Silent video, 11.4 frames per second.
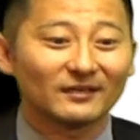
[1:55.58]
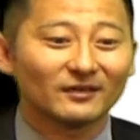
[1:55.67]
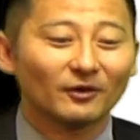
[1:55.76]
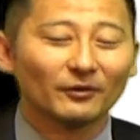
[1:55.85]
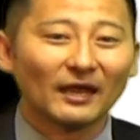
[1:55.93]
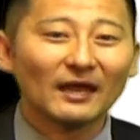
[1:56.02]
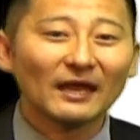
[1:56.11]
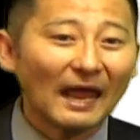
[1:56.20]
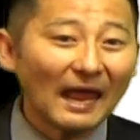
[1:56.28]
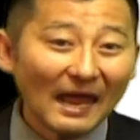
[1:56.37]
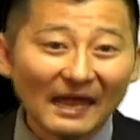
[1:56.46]
Okay,
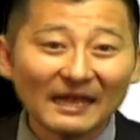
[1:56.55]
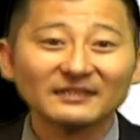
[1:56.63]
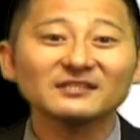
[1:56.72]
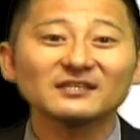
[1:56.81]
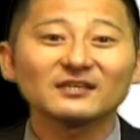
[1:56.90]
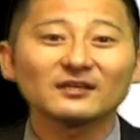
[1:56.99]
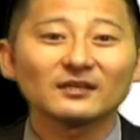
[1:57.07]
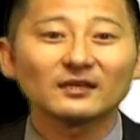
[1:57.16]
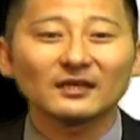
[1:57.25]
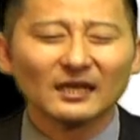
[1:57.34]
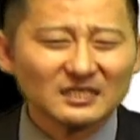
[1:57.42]
and
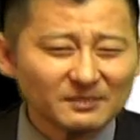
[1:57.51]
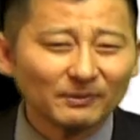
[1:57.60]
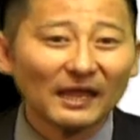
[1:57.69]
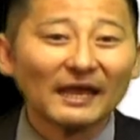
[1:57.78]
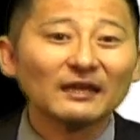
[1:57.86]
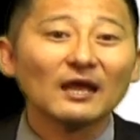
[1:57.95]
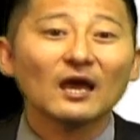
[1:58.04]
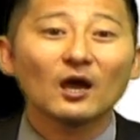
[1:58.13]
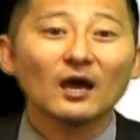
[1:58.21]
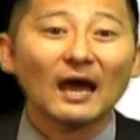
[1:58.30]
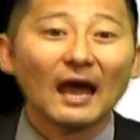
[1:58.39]
explain
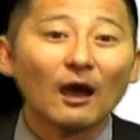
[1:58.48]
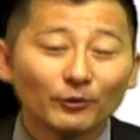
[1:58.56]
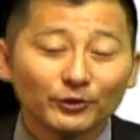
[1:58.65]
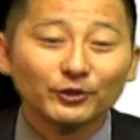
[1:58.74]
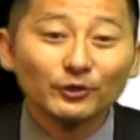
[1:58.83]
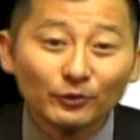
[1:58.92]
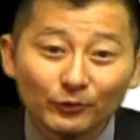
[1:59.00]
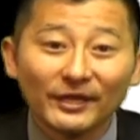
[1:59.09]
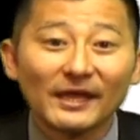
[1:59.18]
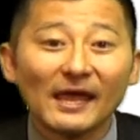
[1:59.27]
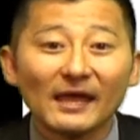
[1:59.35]
how you
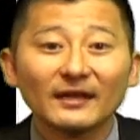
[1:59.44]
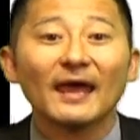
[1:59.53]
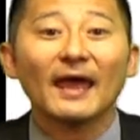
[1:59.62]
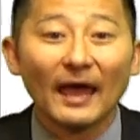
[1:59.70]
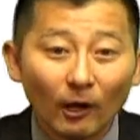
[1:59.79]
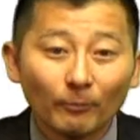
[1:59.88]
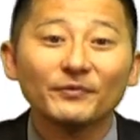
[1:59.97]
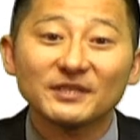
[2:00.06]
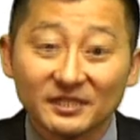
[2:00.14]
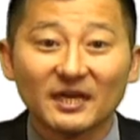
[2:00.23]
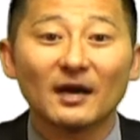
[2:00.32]
can help
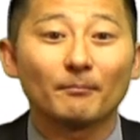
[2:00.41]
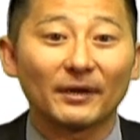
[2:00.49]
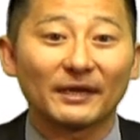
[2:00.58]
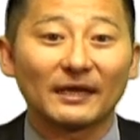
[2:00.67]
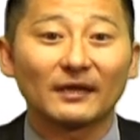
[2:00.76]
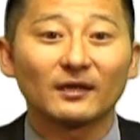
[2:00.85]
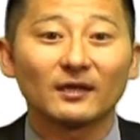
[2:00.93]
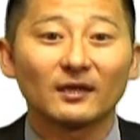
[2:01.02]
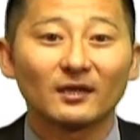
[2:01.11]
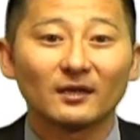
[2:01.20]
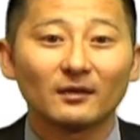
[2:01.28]
company
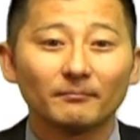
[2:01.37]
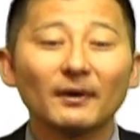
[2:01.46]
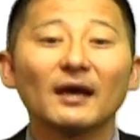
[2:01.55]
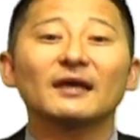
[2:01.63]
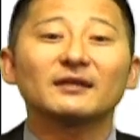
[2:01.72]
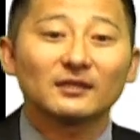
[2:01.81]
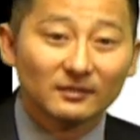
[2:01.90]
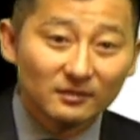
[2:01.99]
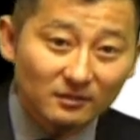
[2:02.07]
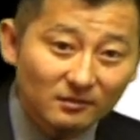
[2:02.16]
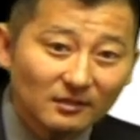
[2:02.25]
by
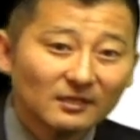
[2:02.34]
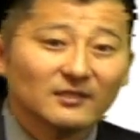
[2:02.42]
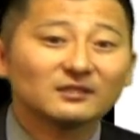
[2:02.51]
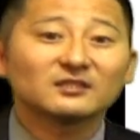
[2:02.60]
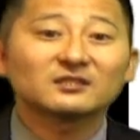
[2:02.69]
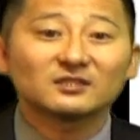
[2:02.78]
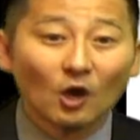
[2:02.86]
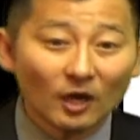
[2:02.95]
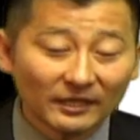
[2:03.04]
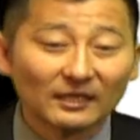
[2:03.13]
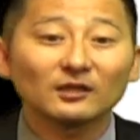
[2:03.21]

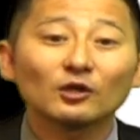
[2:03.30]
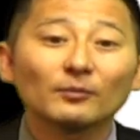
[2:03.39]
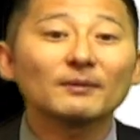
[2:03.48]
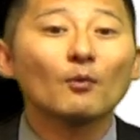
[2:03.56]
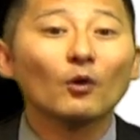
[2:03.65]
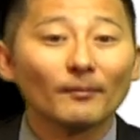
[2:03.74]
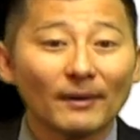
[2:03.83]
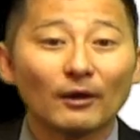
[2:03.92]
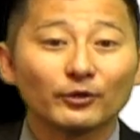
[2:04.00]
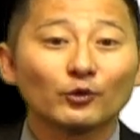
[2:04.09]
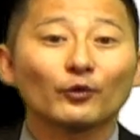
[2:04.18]
talking a little bit more
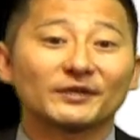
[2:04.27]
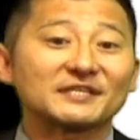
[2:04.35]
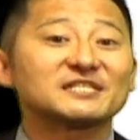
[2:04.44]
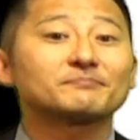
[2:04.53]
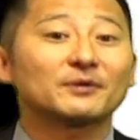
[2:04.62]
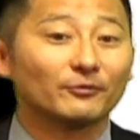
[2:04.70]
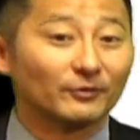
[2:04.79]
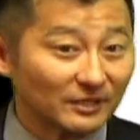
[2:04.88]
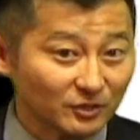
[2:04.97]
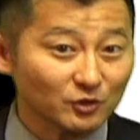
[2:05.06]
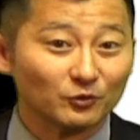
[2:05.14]
about your
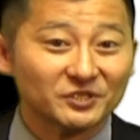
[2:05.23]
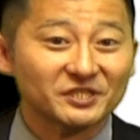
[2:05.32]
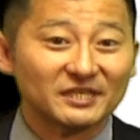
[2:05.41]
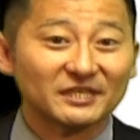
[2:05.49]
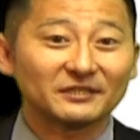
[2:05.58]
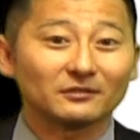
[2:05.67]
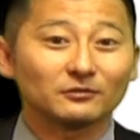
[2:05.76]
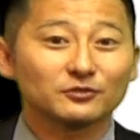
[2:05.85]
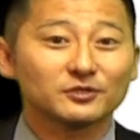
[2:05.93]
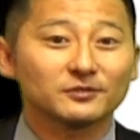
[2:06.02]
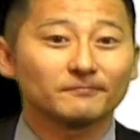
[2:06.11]
experience or
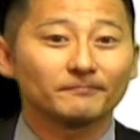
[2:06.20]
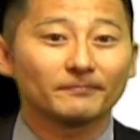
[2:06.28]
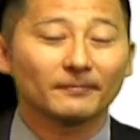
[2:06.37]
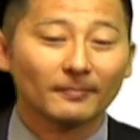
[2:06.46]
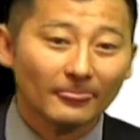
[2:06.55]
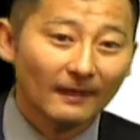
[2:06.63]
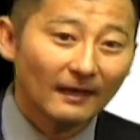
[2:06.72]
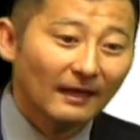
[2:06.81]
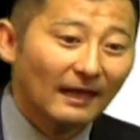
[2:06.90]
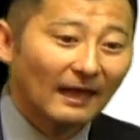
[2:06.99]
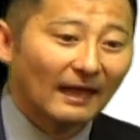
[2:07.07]
skills.
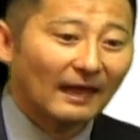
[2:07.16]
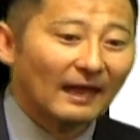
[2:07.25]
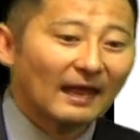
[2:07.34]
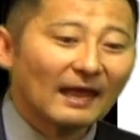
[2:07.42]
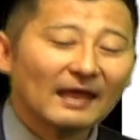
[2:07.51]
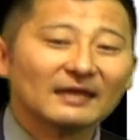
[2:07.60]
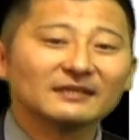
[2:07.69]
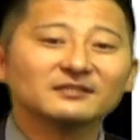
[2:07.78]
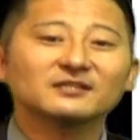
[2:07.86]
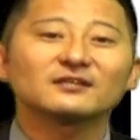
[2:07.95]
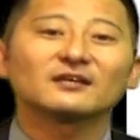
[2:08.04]

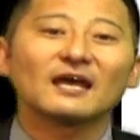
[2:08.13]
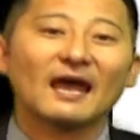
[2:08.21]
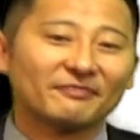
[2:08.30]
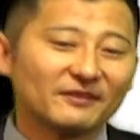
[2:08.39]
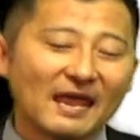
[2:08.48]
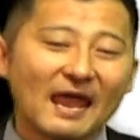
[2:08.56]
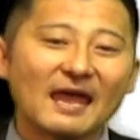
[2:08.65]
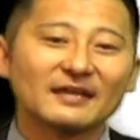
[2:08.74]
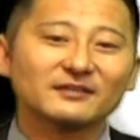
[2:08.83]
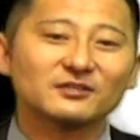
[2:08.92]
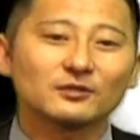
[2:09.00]
And at the
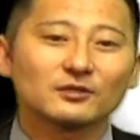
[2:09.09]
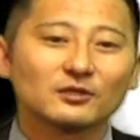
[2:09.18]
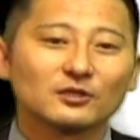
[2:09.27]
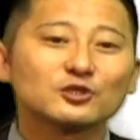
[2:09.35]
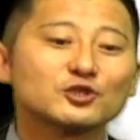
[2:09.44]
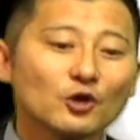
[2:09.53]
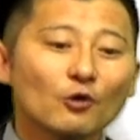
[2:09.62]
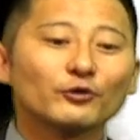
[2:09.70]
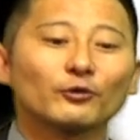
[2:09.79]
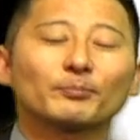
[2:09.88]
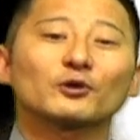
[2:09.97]
end, show
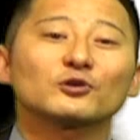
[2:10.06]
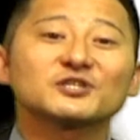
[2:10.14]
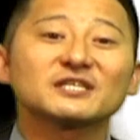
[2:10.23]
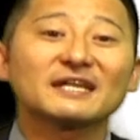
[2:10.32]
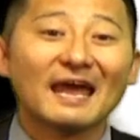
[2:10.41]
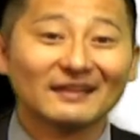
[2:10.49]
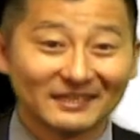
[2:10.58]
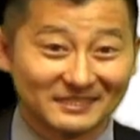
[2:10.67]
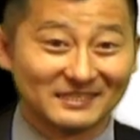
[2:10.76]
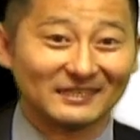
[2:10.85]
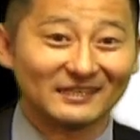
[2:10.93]
your
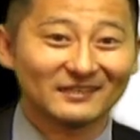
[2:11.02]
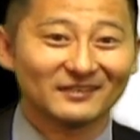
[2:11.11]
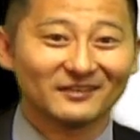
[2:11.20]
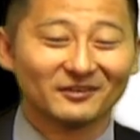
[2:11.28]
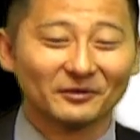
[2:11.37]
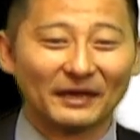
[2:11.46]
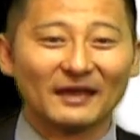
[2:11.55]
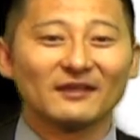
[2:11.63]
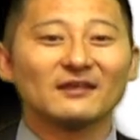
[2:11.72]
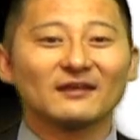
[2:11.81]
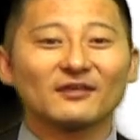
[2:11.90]
personality,
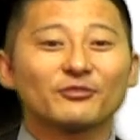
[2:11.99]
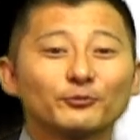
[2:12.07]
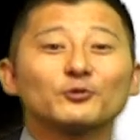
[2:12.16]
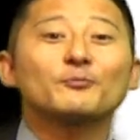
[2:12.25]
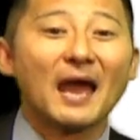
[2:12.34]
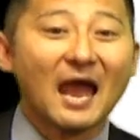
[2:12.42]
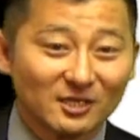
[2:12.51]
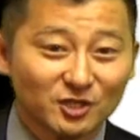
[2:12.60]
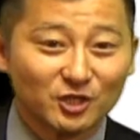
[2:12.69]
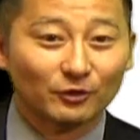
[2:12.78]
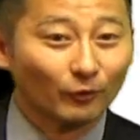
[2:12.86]
okay, through
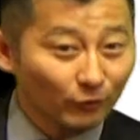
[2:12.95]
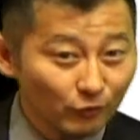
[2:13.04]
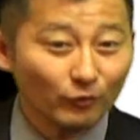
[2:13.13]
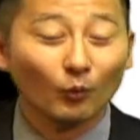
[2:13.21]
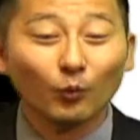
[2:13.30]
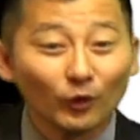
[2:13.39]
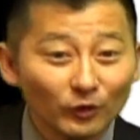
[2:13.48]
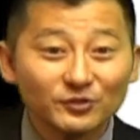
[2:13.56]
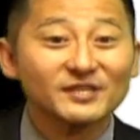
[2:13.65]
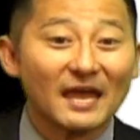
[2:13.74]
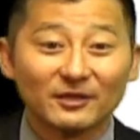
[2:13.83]
passion or through the
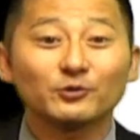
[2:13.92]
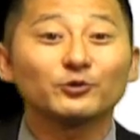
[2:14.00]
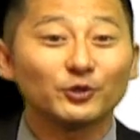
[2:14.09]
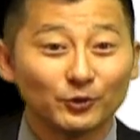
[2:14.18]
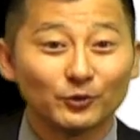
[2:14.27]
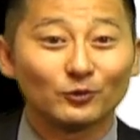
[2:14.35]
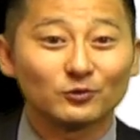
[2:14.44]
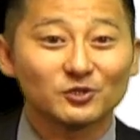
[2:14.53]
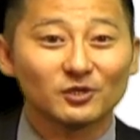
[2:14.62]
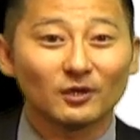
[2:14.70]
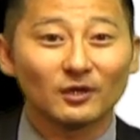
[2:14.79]
words that you use.